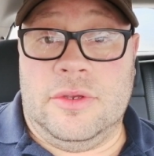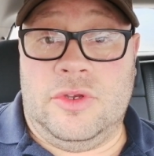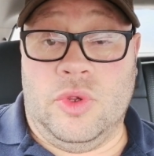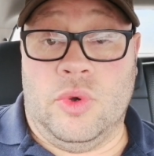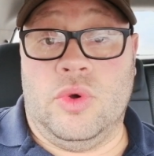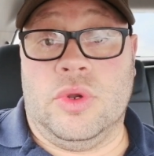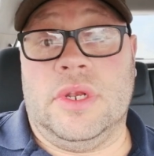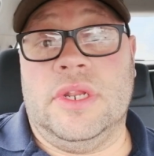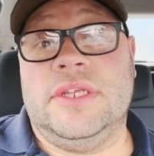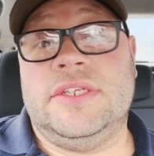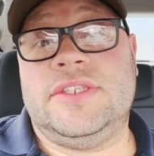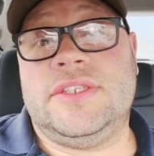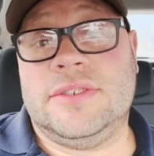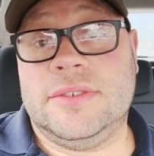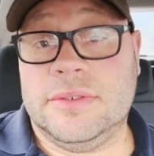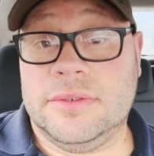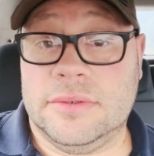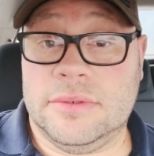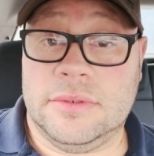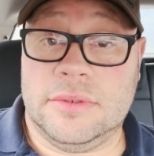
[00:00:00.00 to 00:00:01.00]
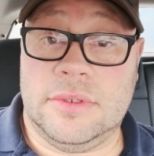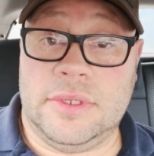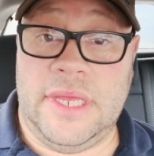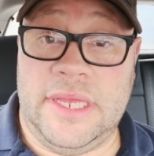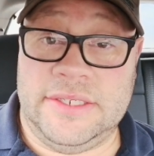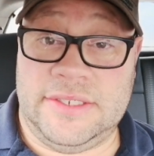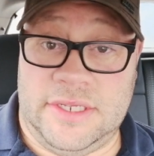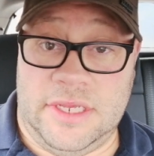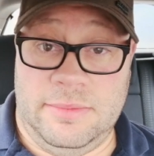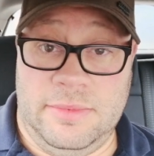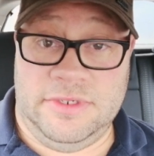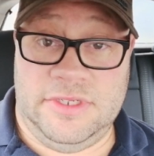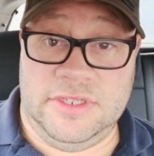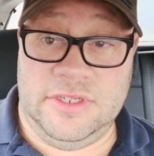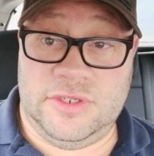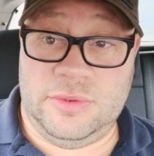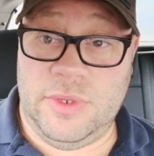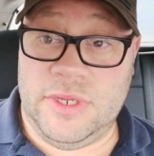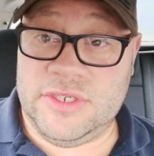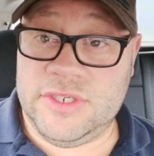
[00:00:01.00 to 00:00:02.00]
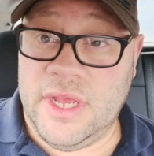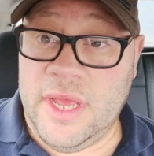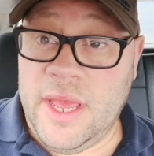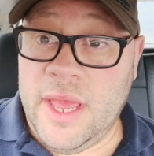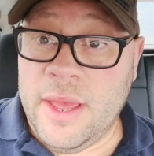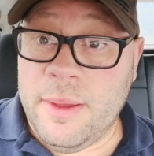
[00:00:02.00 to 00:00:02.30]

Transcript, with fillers: Dauntless is coming to the Switch,